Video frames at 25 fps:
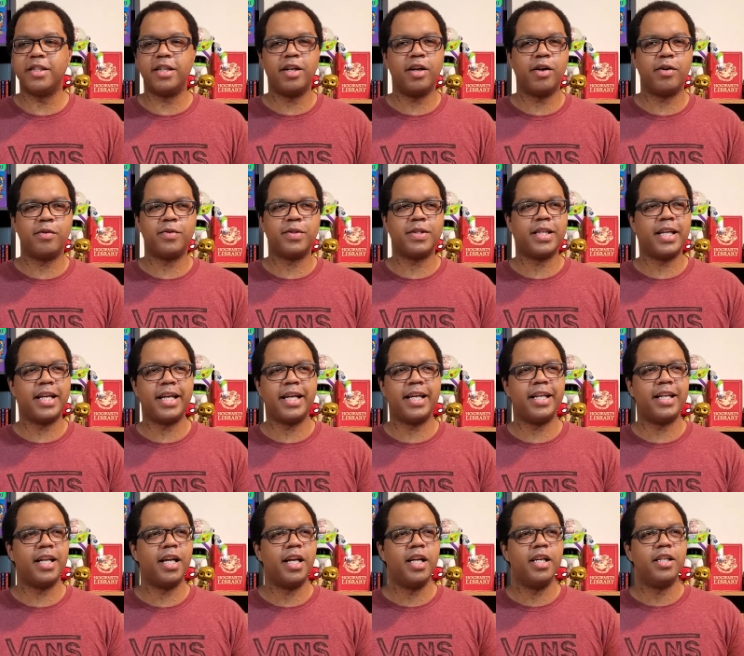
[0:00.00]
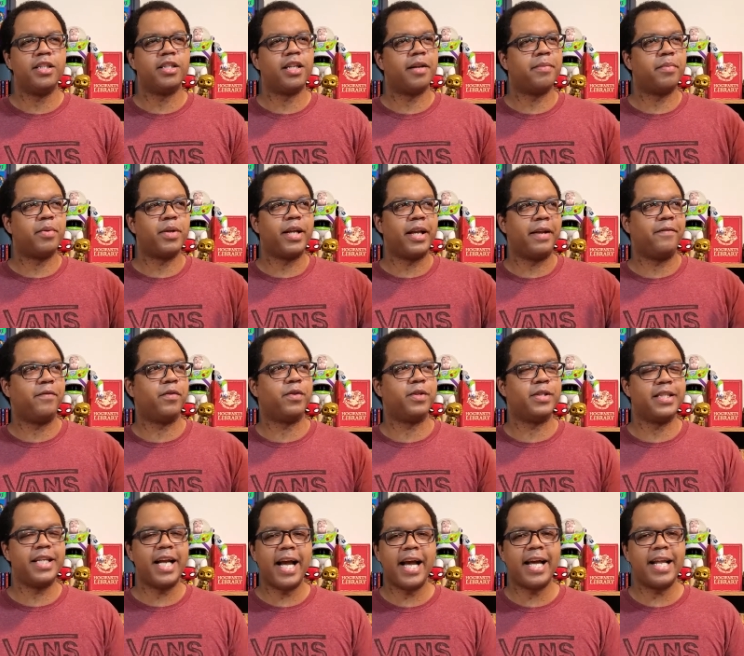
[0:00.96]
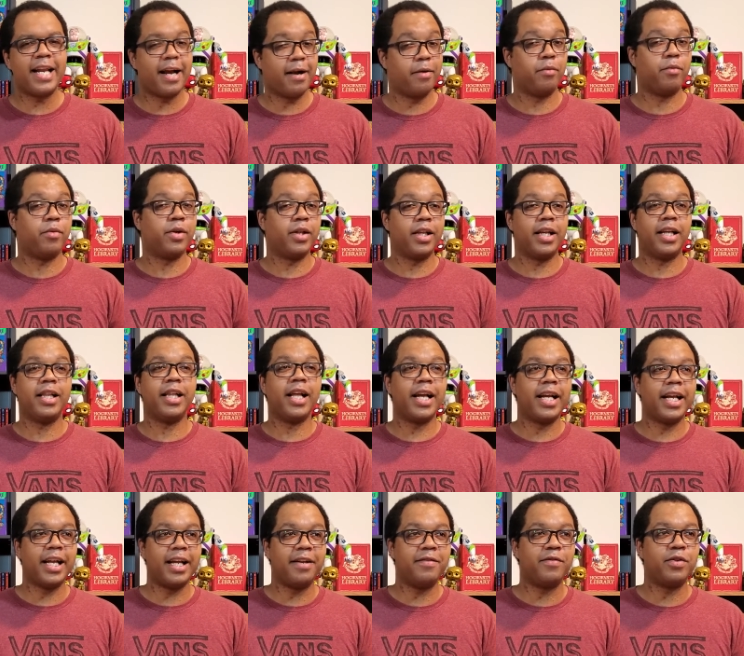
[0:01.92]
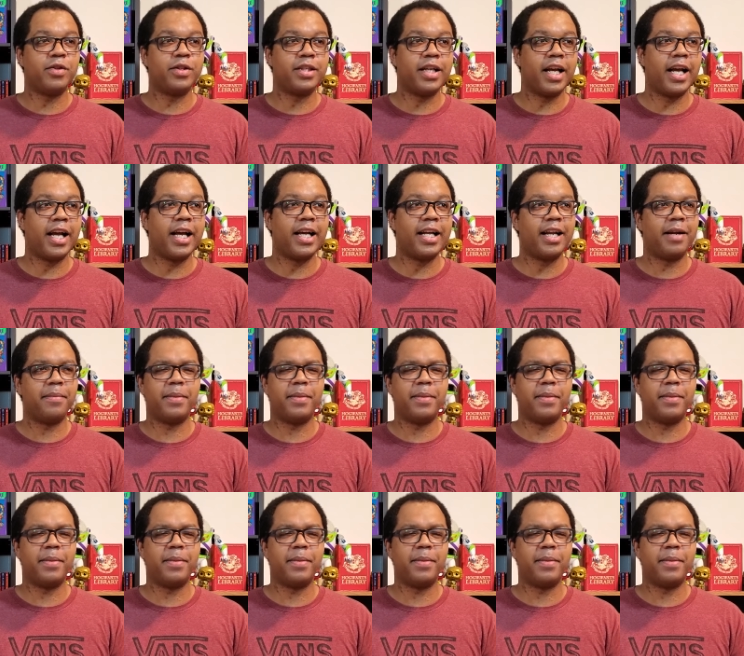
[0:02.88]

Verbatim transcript: You know, I was thinking, should I put Evil Dead? I really like Evil Dead.